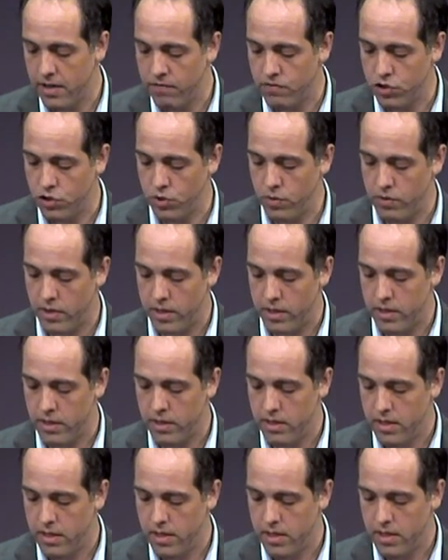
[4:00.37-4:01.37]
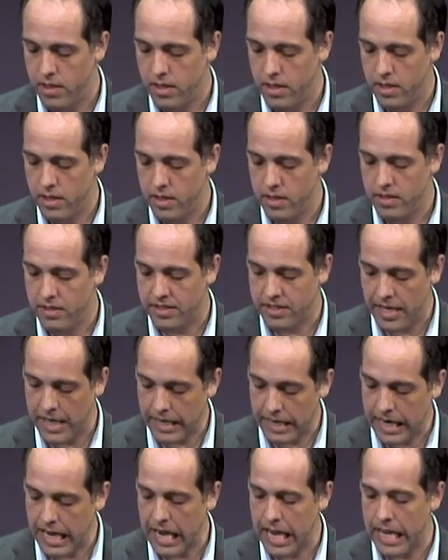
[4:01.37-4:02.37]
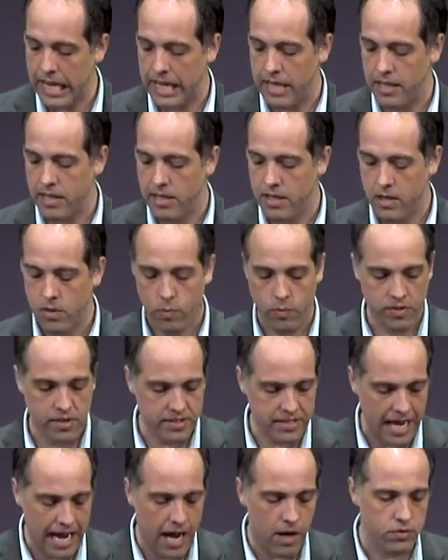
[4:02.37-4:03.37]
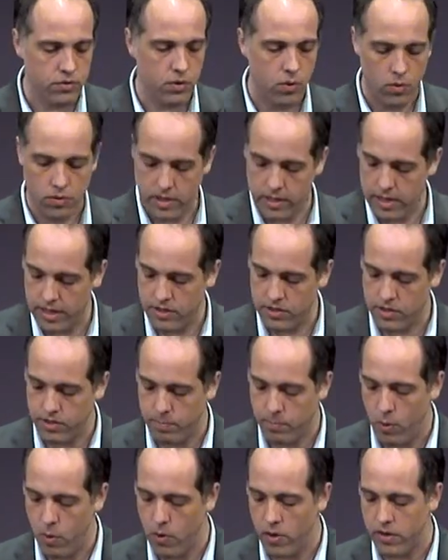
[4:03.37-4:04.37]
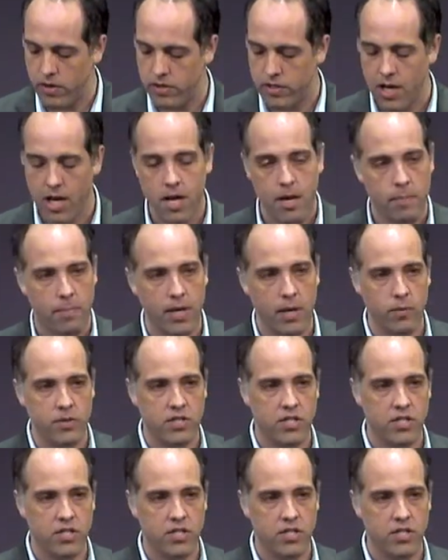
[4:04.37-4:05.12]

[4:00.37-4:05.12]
of Judah, Zedekiah, with his household and his supporters, but he was